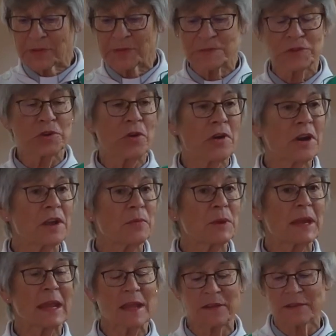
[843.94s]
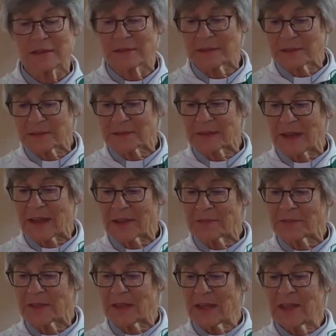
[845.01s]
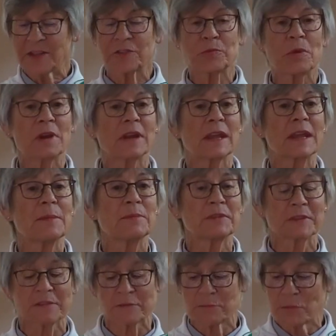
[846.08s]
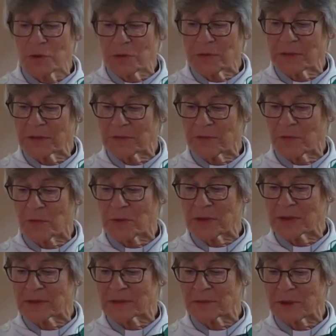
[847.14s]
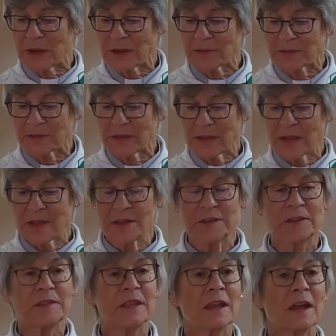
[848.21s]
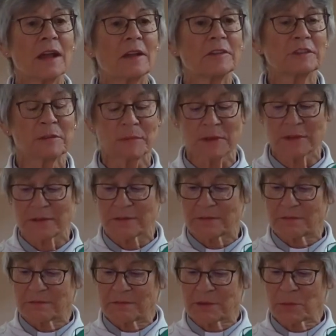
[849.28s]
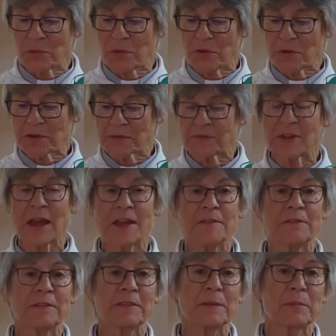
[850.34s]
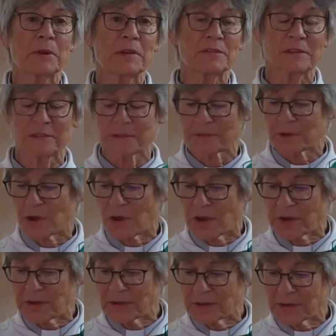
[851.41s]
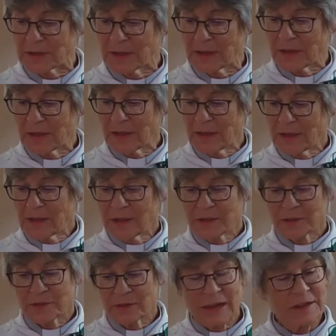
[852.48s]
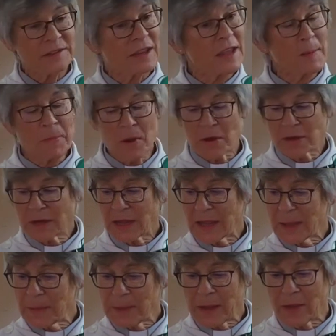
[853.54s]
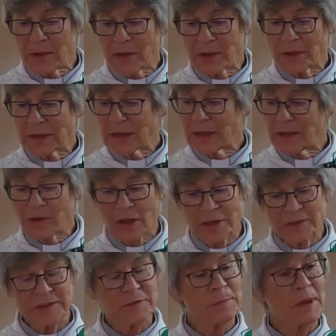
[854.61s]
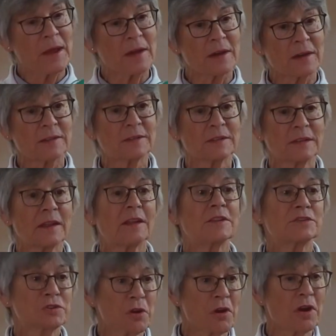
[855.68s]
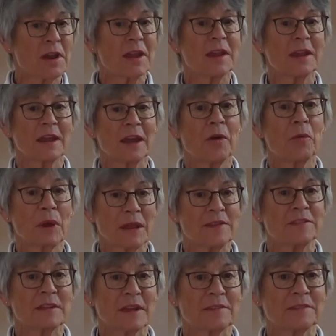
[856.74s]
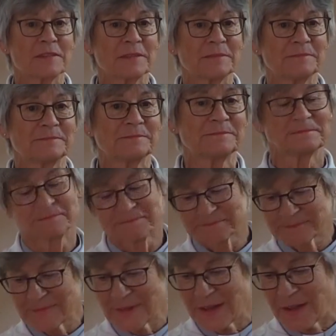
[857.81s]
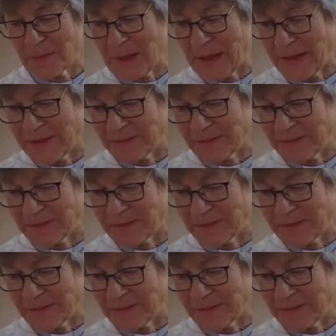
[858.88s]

of joy we get in this life is what keeps us moving forward in the race to the ultimate reward of life in the presence of God. So let's keep on keeping on and not despair. Joy awaits us. Amen.